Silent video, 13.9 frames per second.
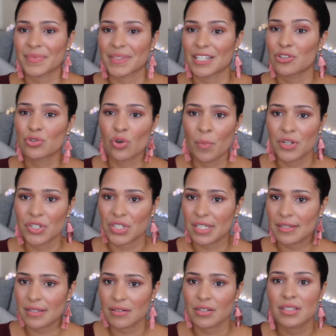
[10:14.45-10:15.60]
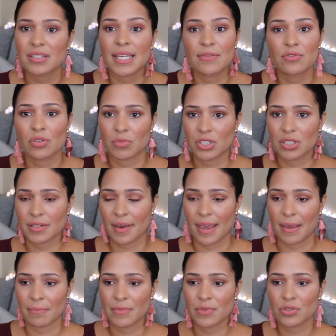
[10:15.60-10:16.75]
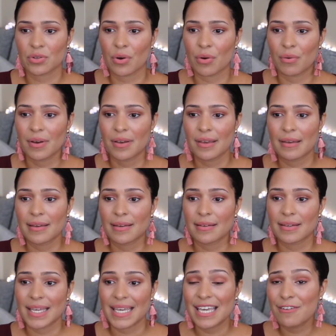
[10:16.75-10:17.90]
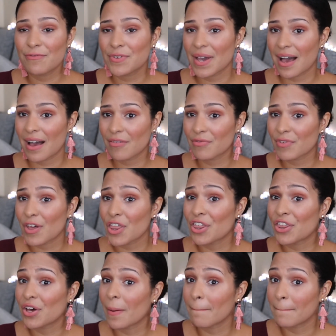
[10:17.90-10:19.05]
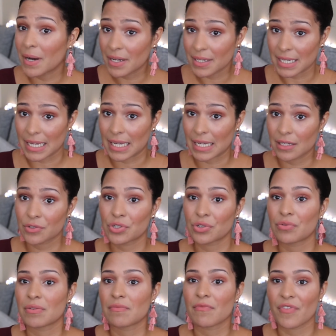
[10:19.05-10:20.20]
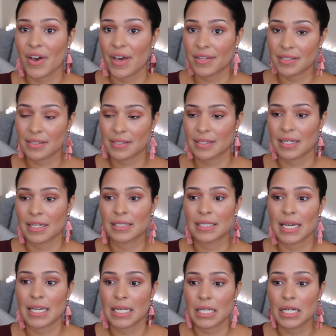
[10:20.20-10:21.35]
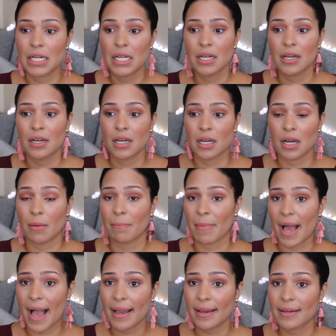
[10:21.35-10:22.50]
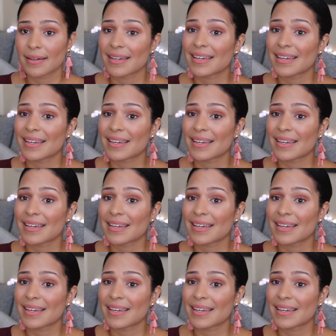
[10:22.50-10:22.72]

is so much easier, saves so much time. So if you have the money to invest in getting a Mac,